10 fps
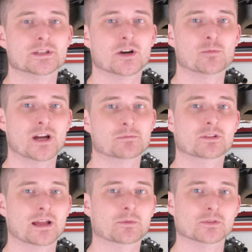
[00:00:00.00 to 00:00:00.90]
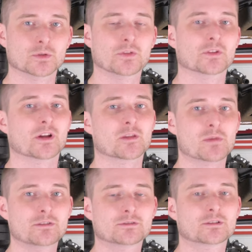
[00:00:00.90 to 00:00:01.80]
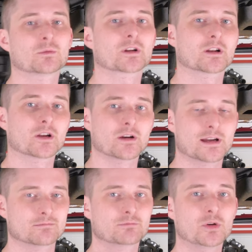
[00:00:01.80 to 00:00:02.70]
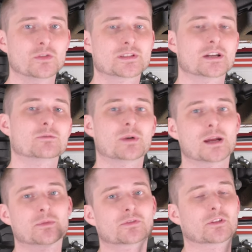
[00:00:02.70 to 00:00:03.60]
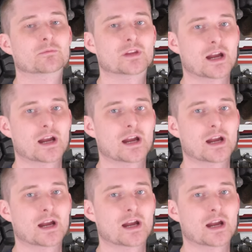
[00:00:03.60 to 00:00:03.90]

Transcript: tailpipe clamps loosened on the muffler, we're gonna go ahead and pull the tailpipes from the